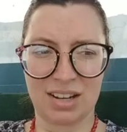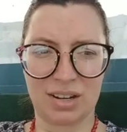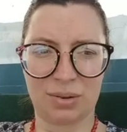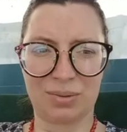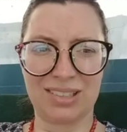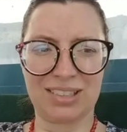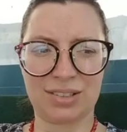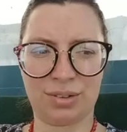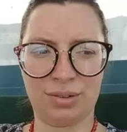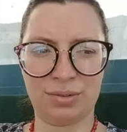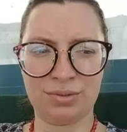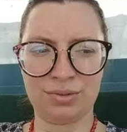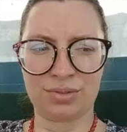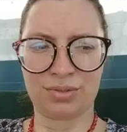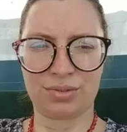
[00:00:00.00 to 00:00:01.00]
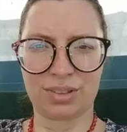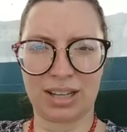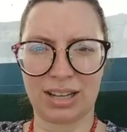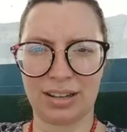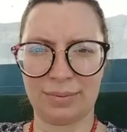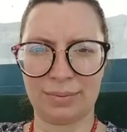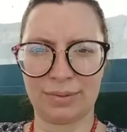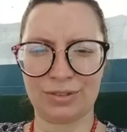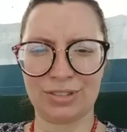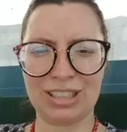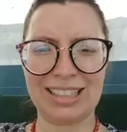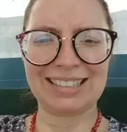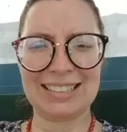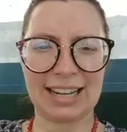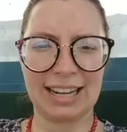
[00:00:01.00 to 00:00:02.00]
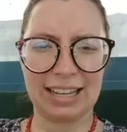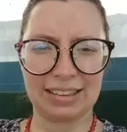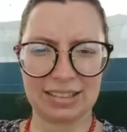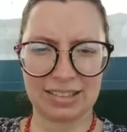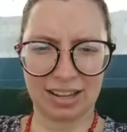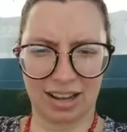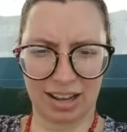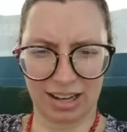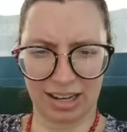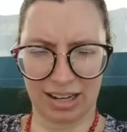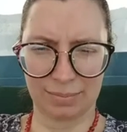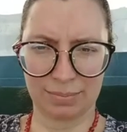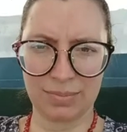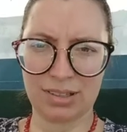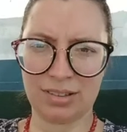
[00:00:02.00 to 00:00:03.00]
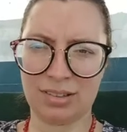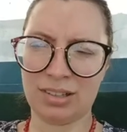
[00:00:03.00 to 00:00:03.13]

We don't really take the time